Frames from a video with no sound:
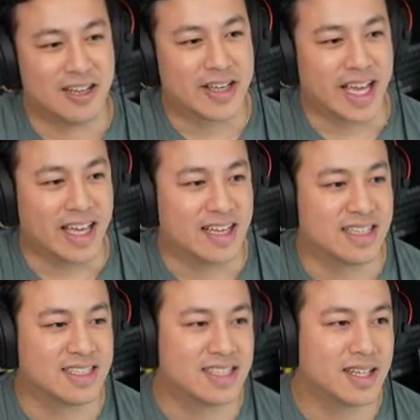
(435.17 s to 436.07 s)
Okay,
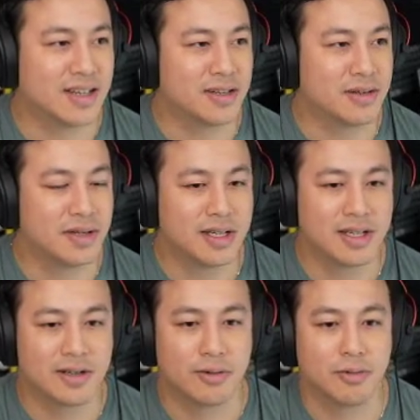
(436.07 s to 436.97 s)
so
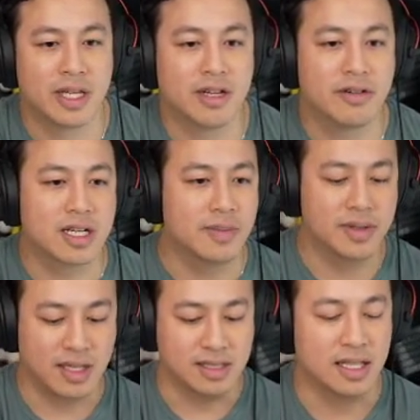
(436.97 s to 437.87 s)
we know a couple of
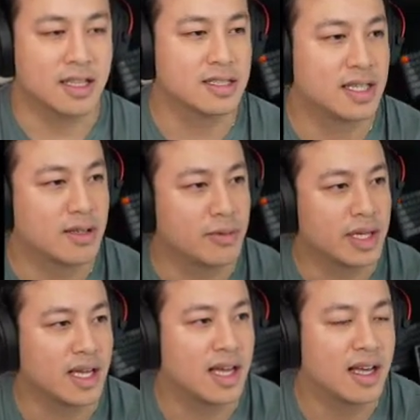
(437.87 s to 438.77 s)
things. It looks like
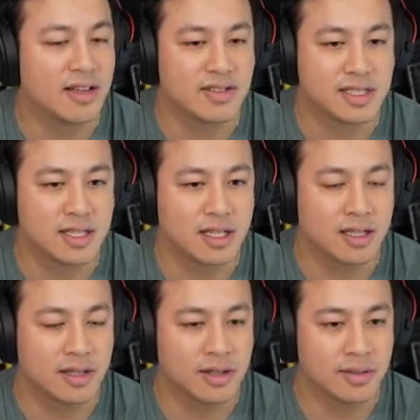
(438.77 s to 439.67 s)
we have
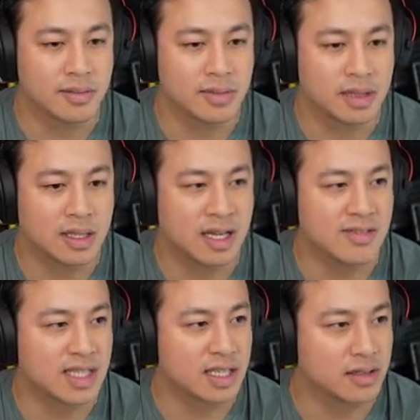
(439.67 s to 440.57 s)
some
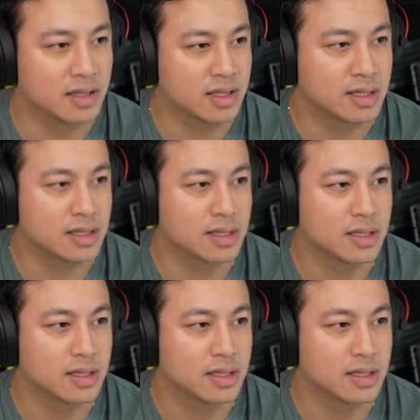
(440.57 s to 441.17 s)
lifecycle hooks